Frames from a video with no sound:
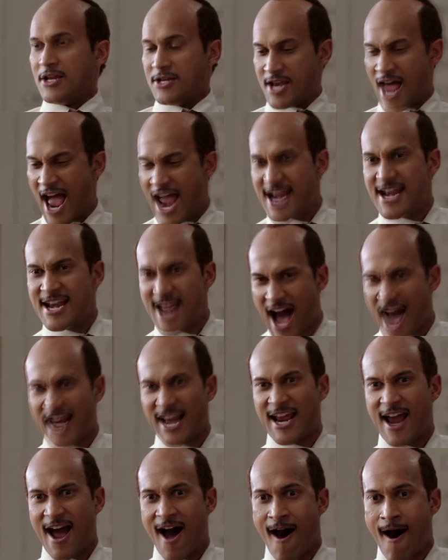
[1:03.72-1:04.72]
Ain't none of
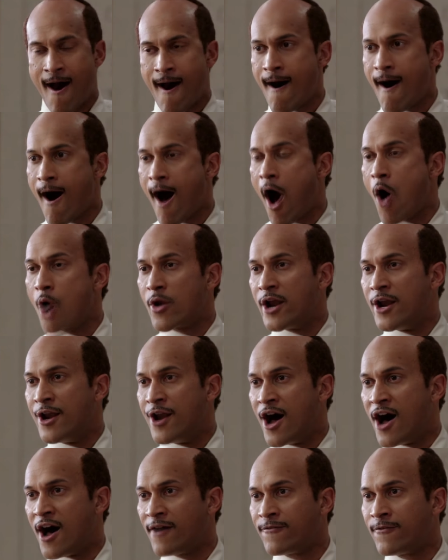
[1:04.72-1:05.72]
y'all old
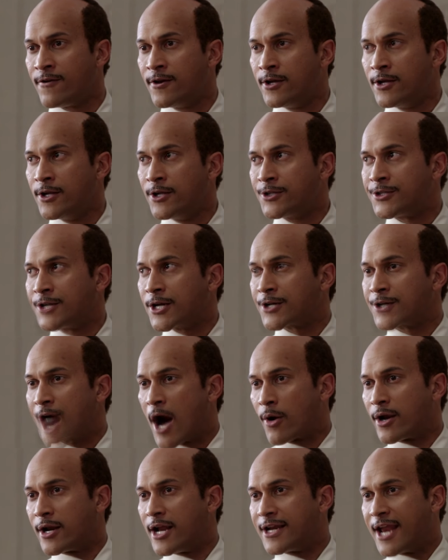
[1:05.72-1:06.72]
enough to go
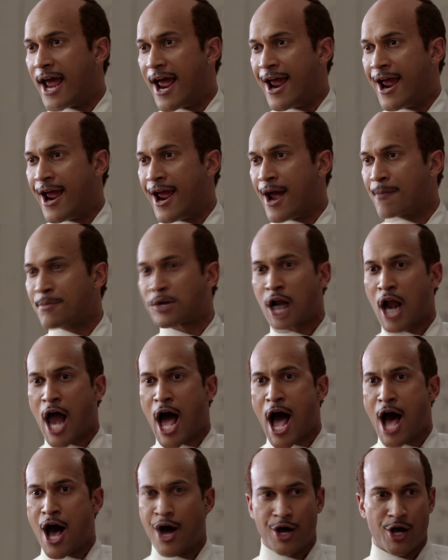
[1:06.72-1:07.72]
to the damn
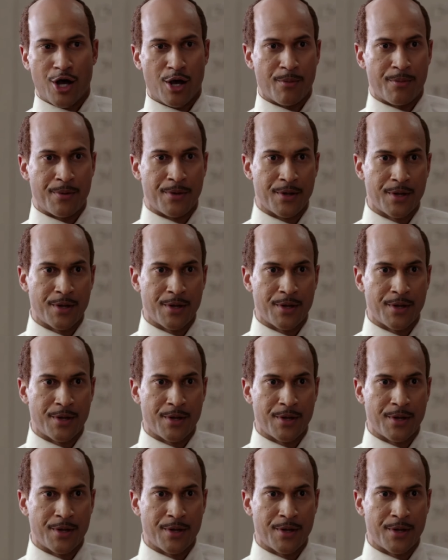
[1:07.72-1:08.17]
club!